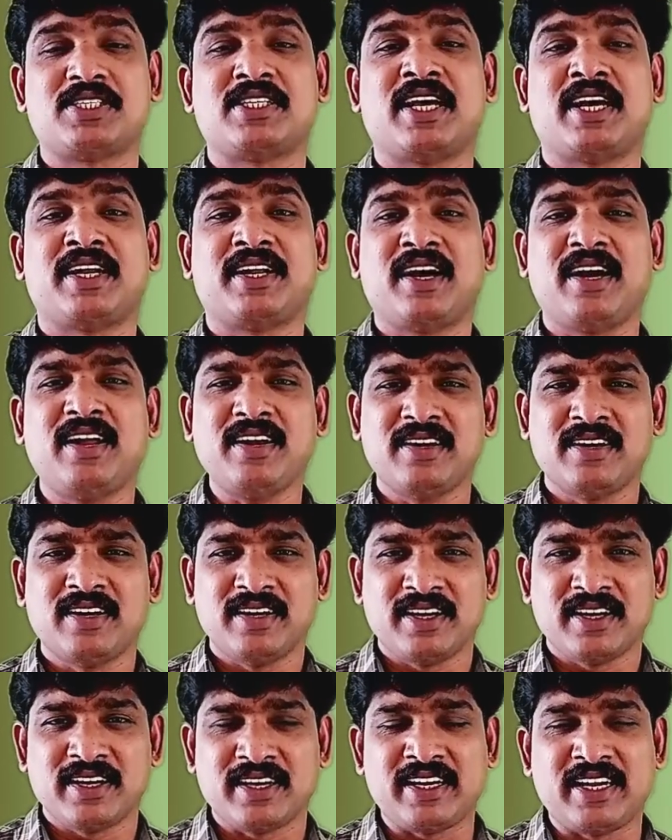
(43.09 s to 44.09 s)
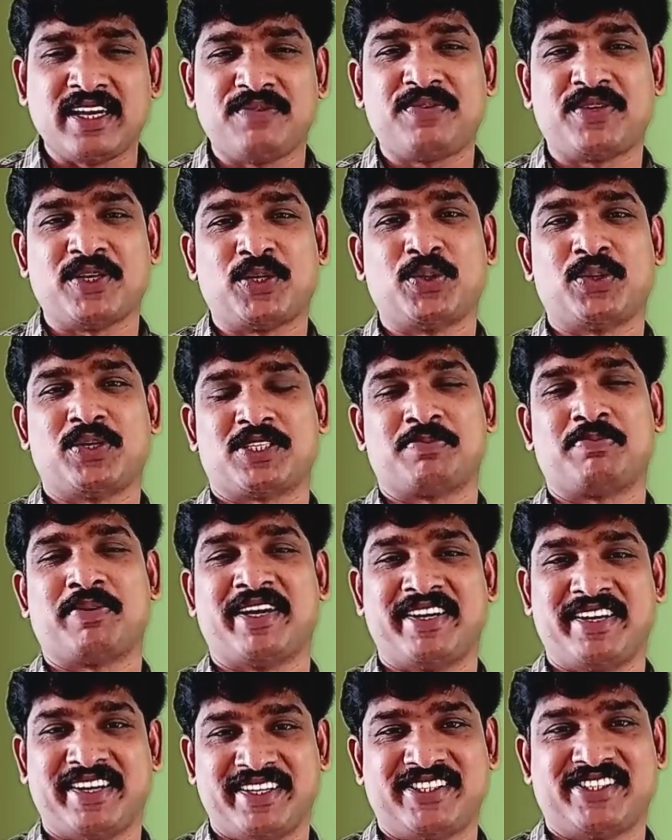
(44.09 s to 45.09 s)
that are gifted to us by
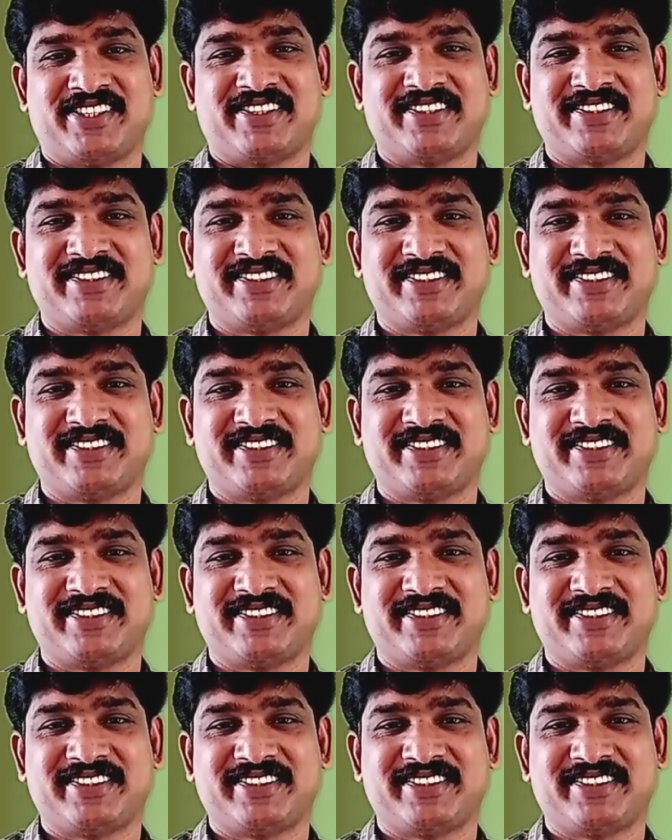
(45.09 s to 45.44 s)
nature.